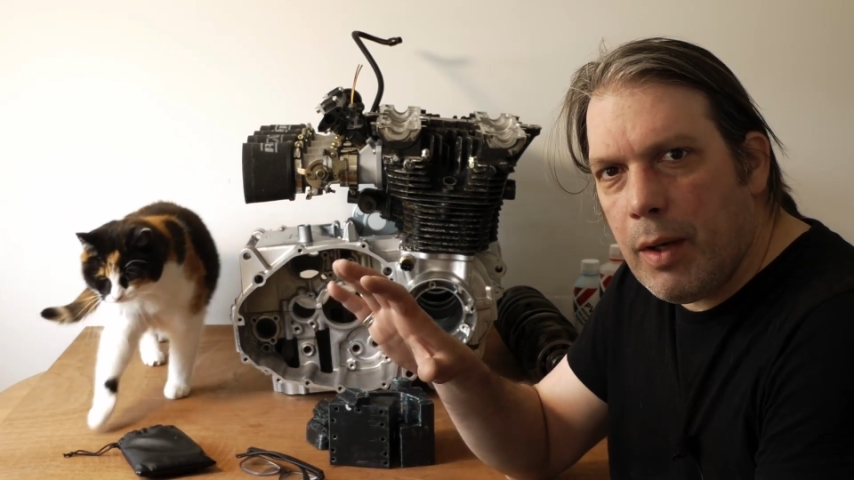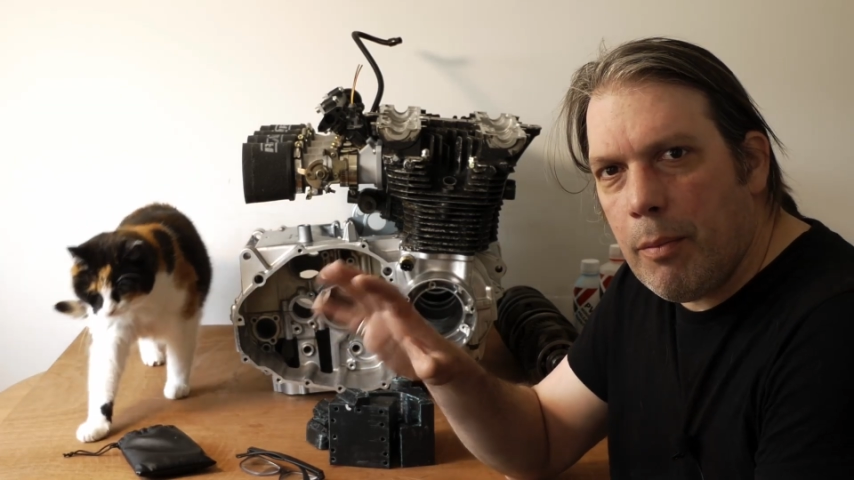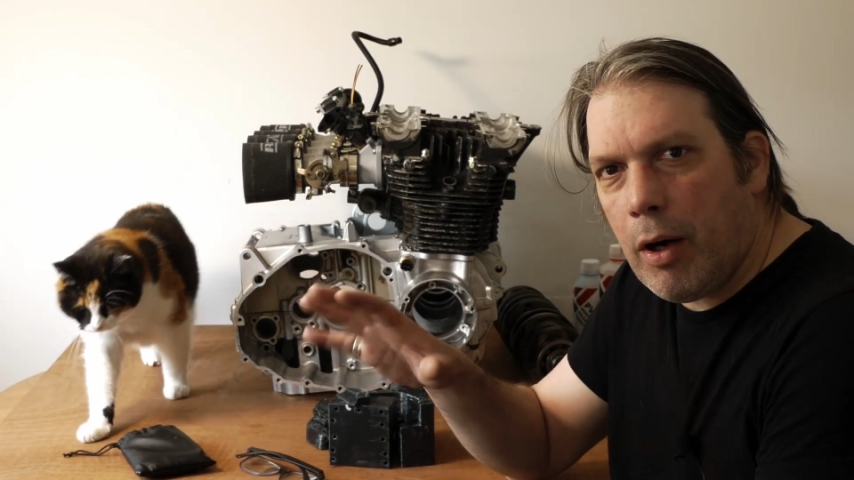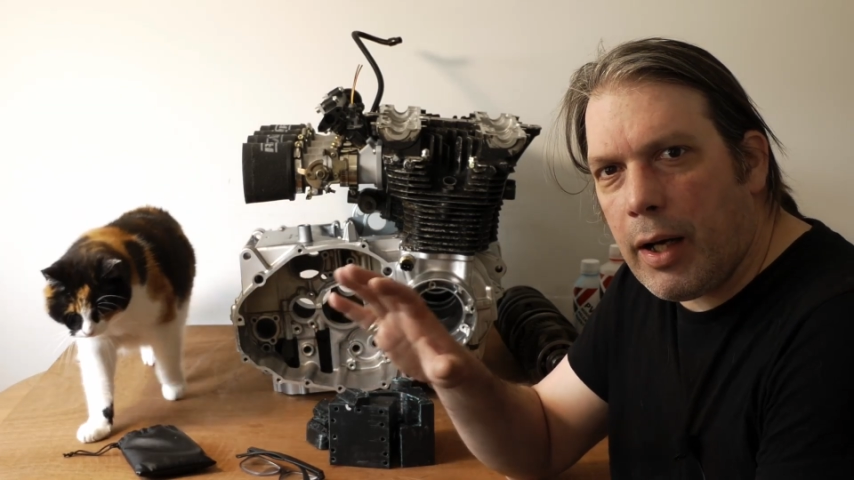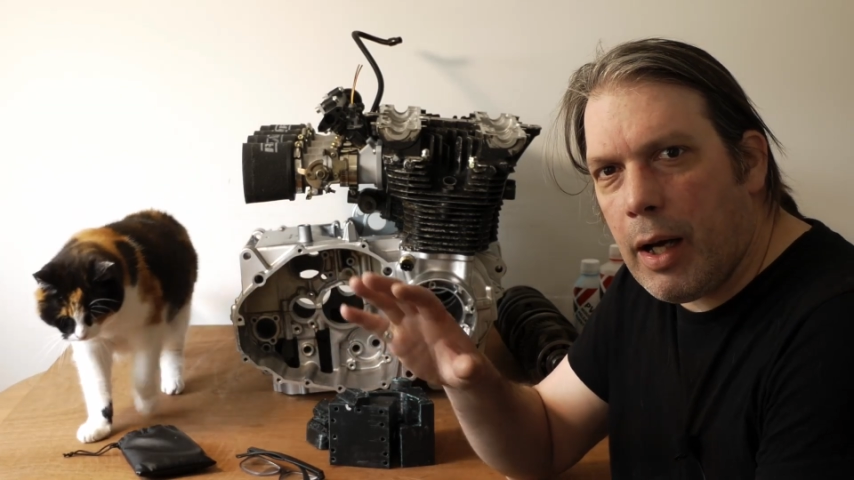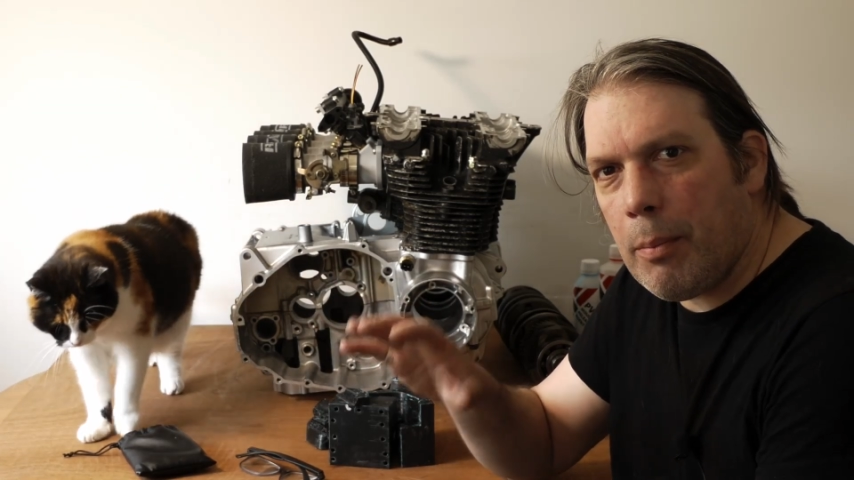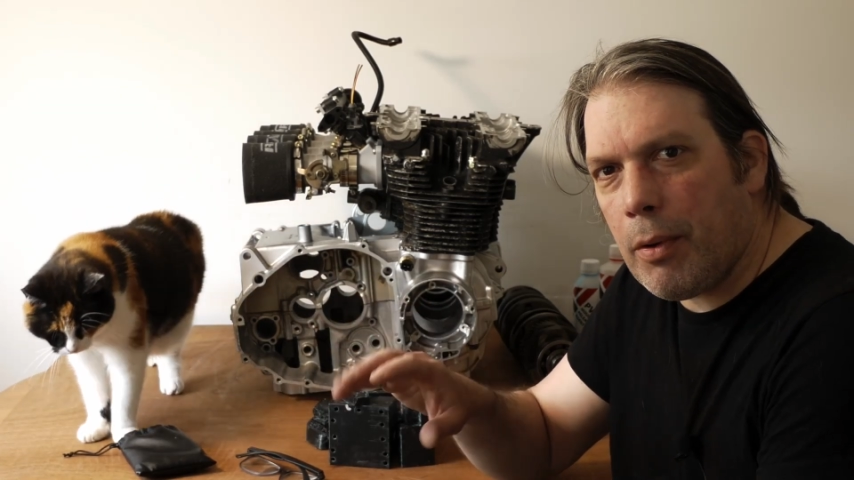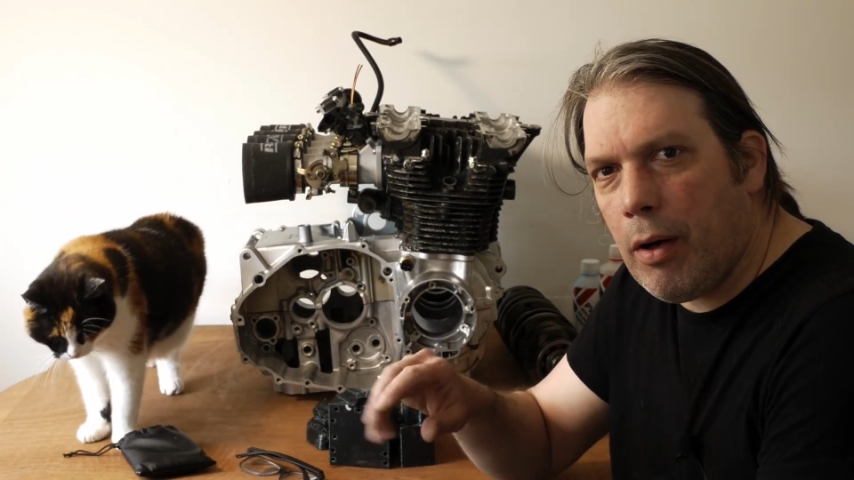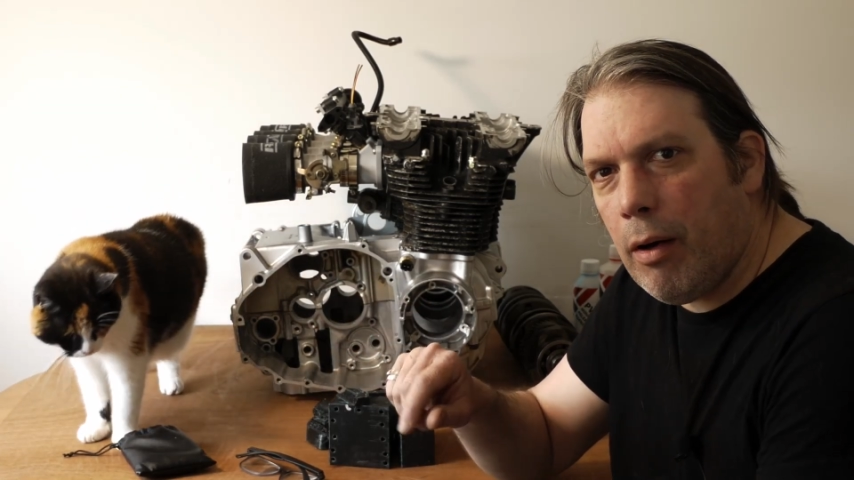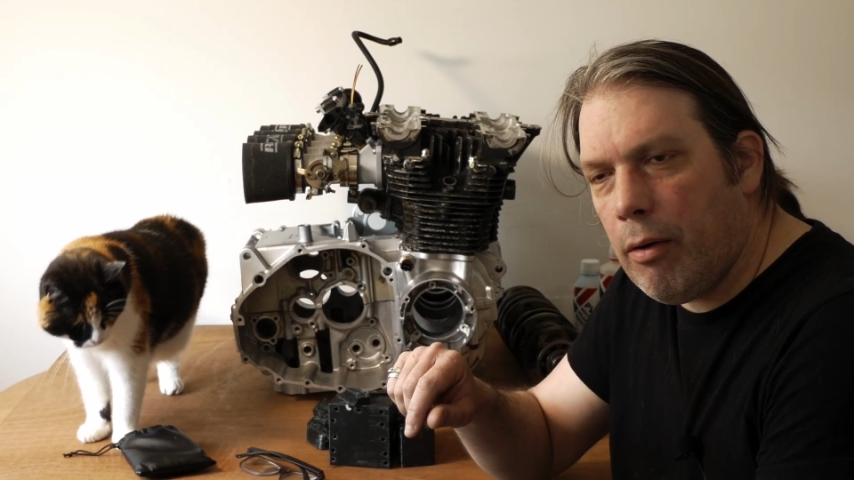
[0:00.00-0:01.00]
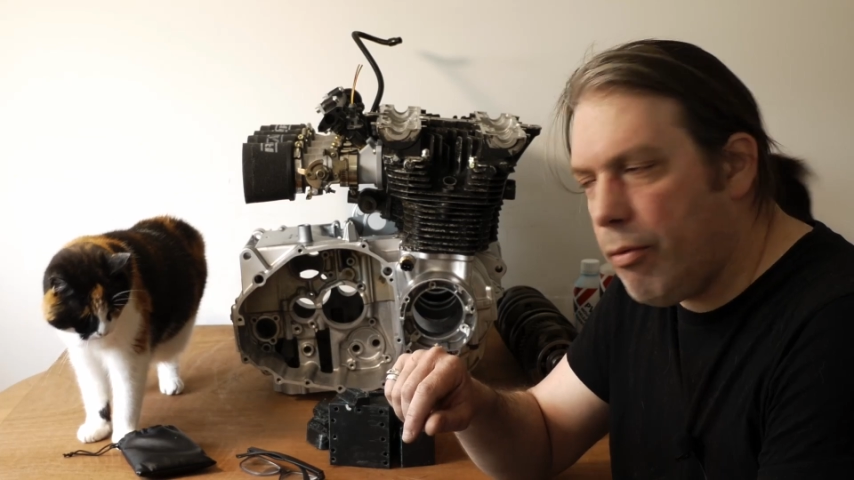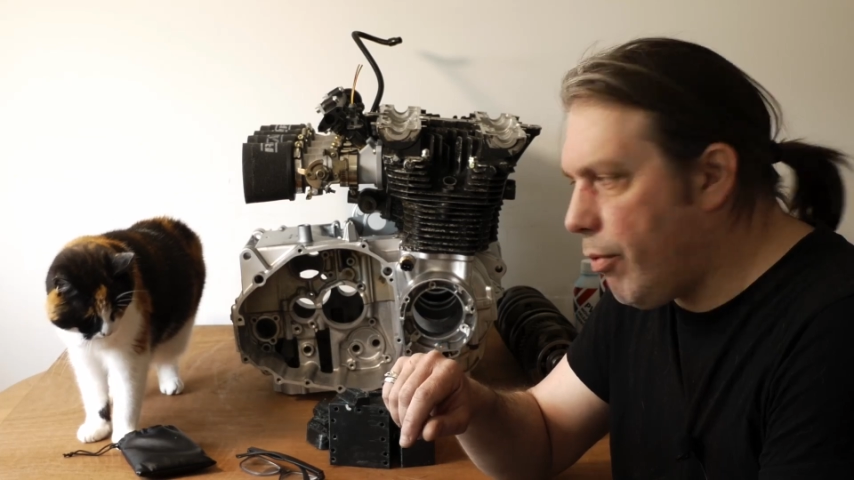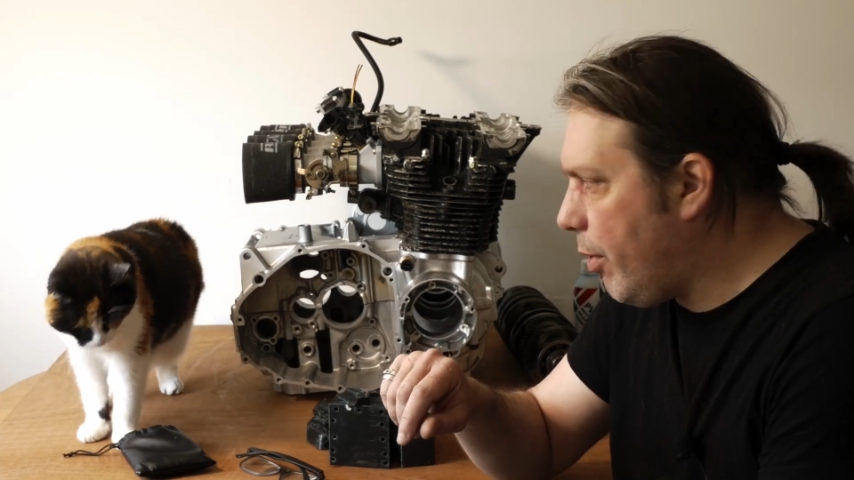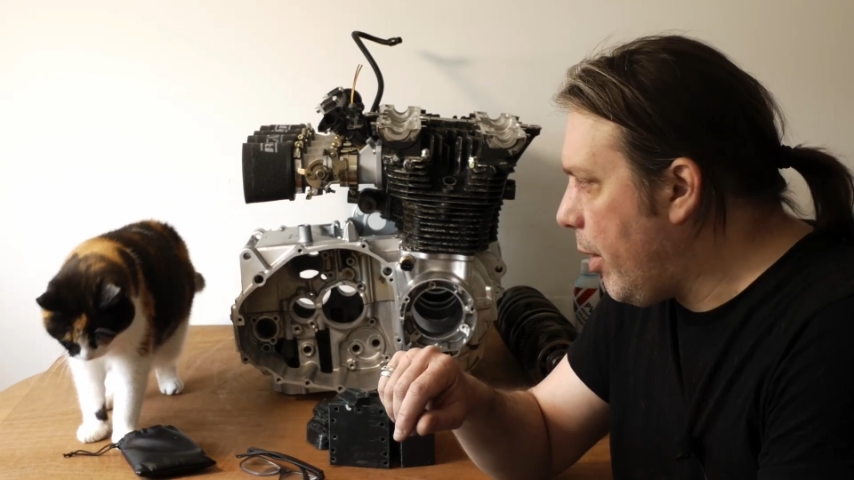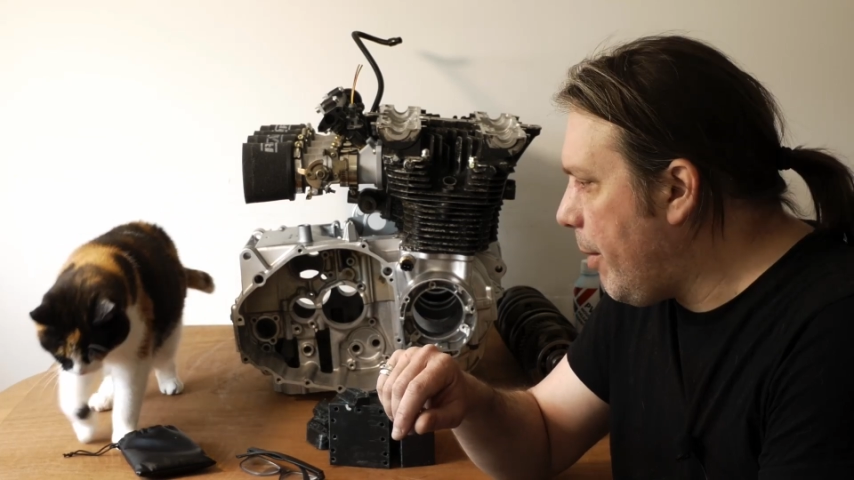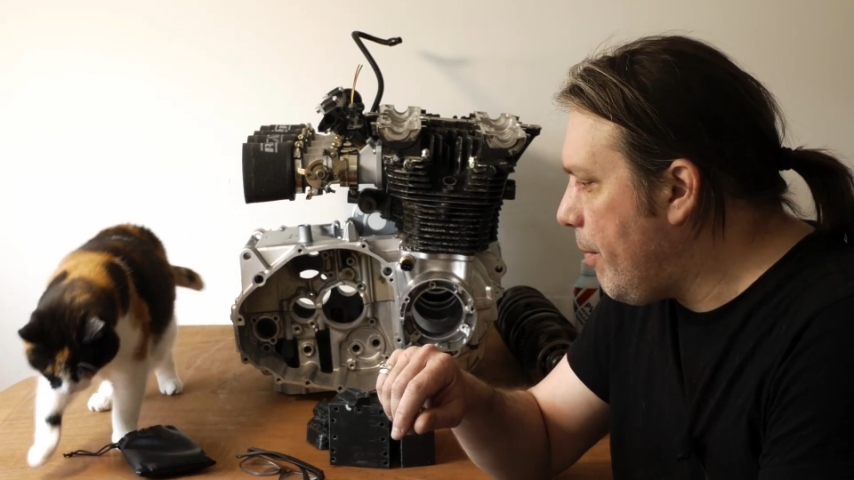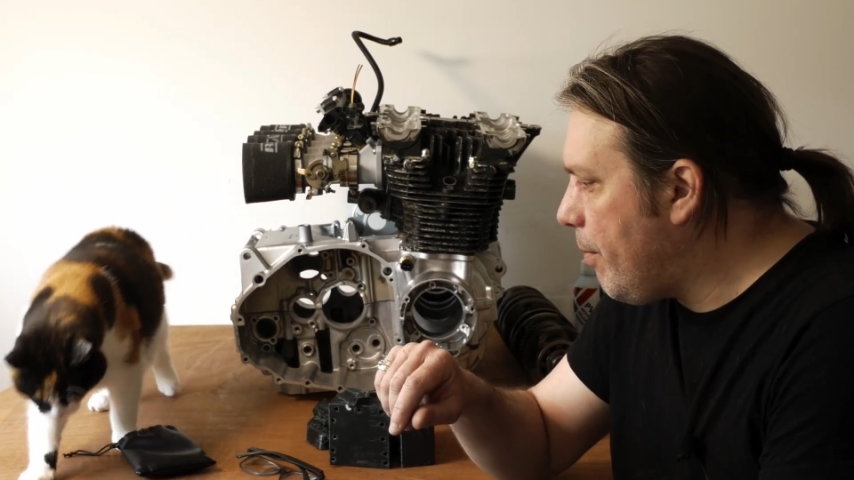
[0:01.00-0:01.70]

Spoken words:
mock-up of a